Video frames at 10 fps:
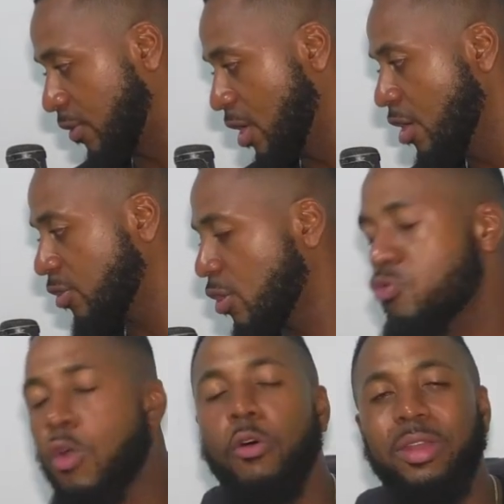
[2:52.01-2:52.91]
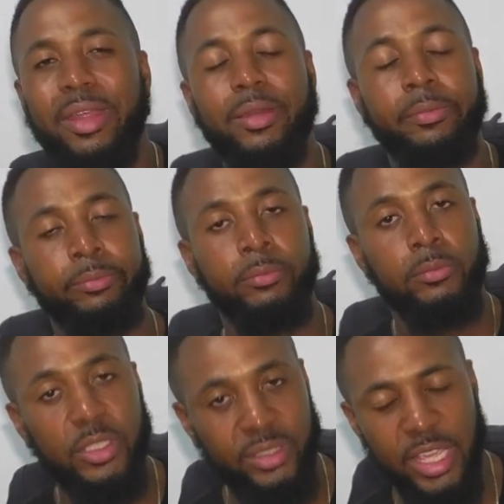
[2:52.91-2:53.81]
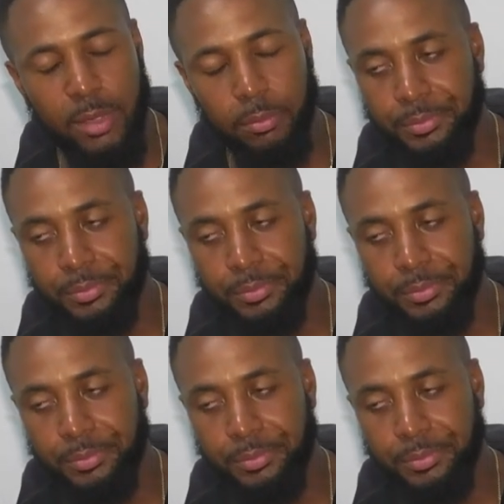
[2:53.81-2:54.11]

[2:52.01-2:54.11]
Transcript: surrounding the team.